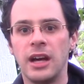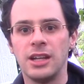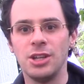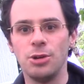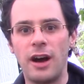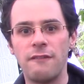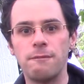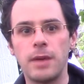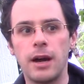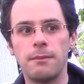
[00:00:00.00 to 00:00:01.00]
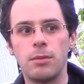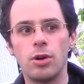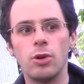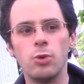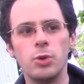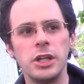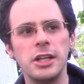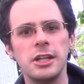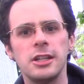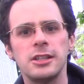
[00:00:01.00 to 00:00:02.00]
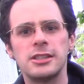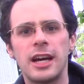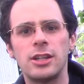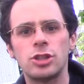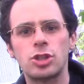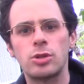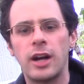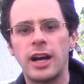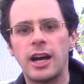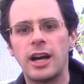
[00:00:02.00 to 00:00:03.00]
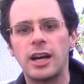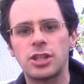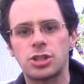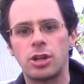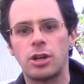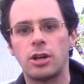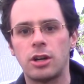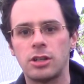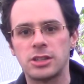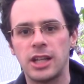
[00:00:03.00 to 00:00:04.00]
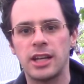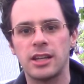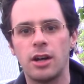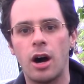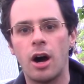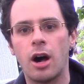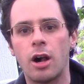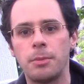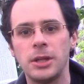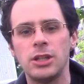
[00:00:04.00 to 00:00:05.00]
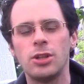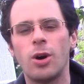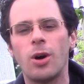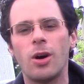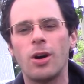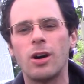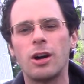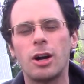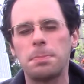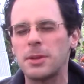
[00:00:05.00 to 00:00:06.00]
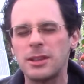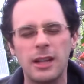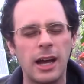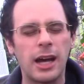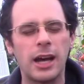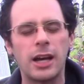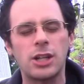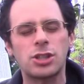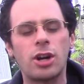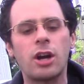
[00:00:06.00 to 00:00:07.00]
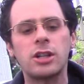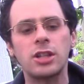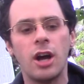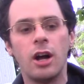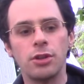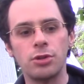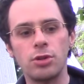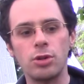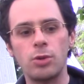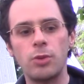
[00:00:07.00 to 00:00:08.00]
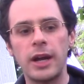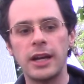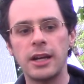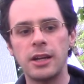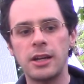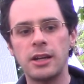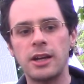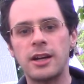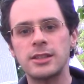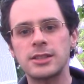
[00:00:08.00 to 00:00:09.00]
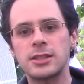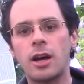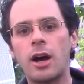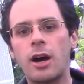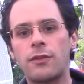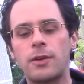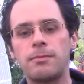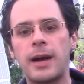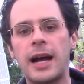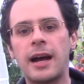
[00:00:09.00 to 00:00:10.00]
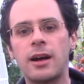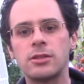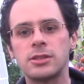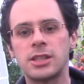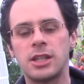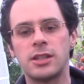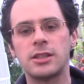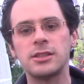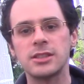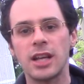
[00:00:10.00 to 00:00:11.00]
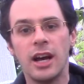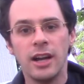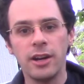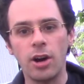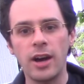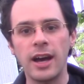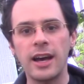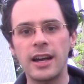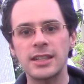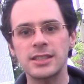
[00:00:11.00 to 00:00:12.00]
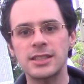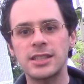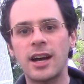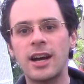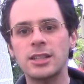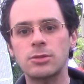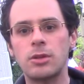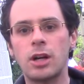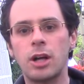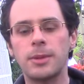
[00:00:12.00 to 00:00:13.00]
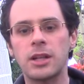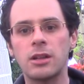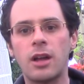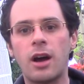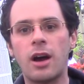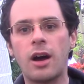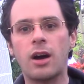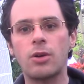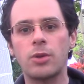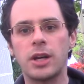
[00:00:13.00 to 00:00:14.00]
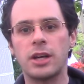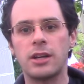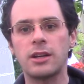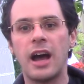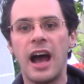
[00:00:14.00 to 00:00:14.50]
You have memories and treasures, they can all be your pleasures. Through radiance over mountains, no hesitance will be glowing.